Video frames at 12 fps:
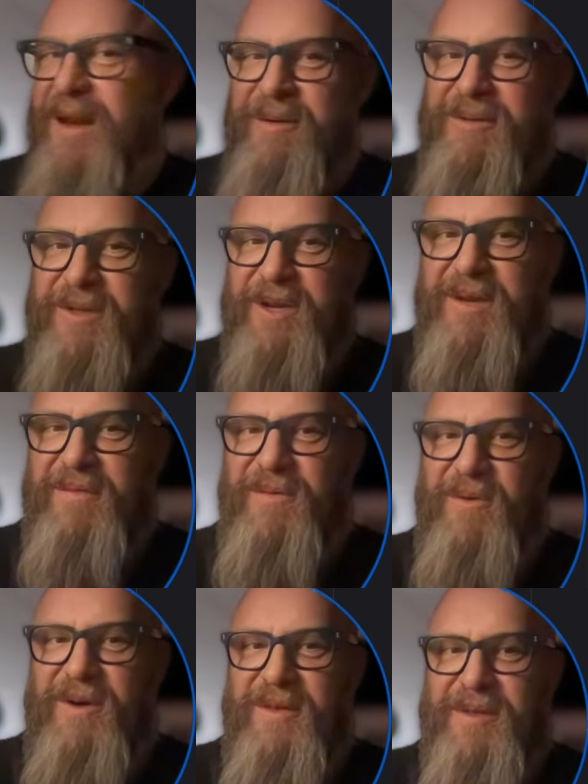I was looking
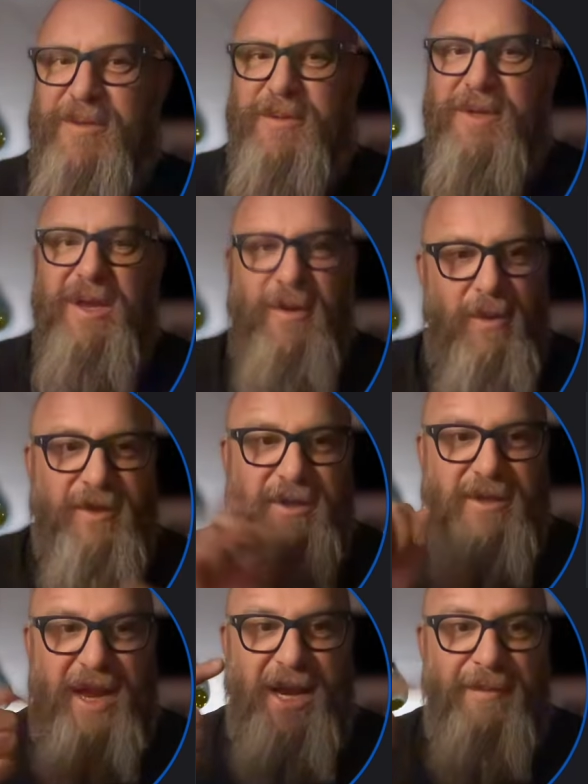for on this was
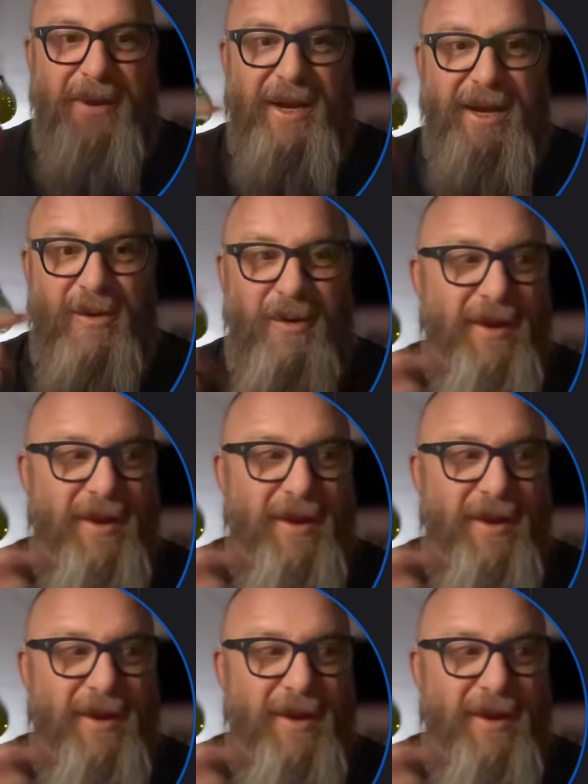this animated